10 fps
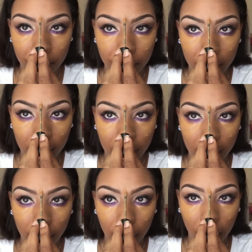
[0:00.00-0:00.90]
put
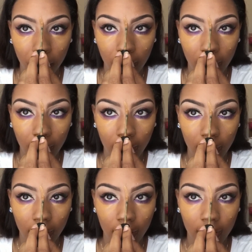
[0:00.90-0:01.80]

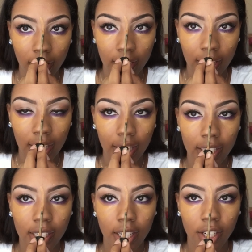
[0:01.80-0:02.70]
a
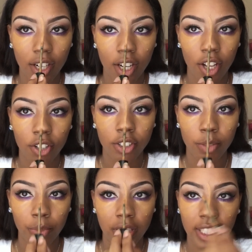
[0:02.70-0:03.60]
line down your nose.
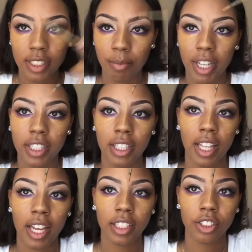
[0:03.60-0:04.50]
Please make the
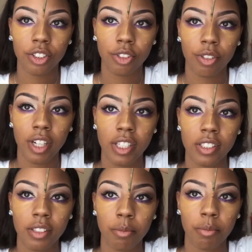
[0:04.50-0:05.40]
line
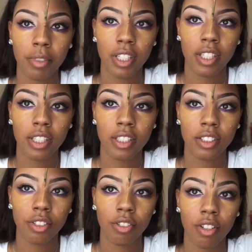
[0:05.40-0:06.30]
straight
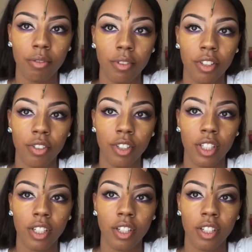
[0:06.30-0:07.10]
because you don't want a crooked